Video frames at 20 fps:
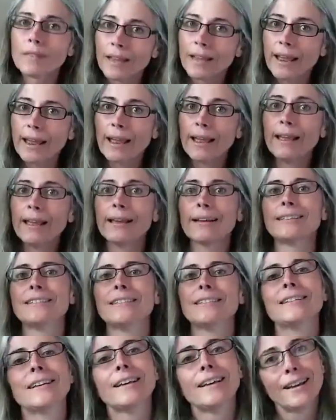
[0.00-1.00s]
And
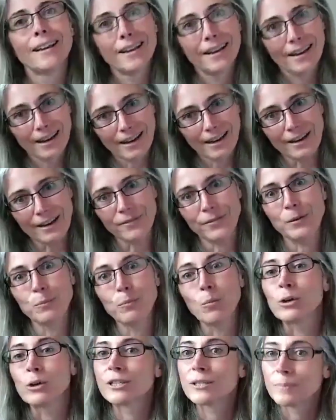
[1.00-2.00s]
even
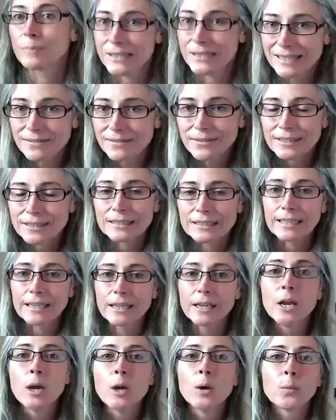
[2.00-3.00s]
more specifically,
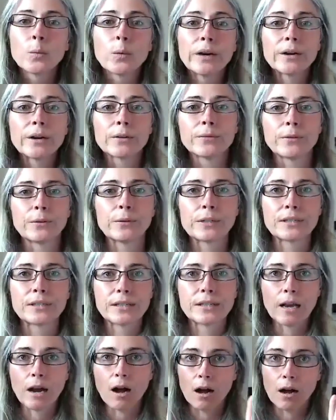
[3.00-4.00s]
we are
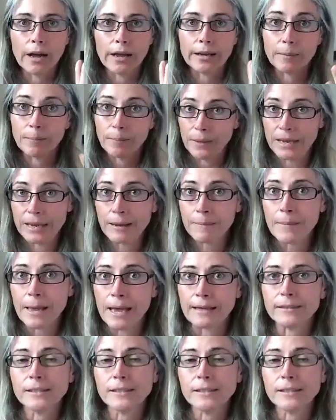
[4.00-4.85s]
focusing on PMS.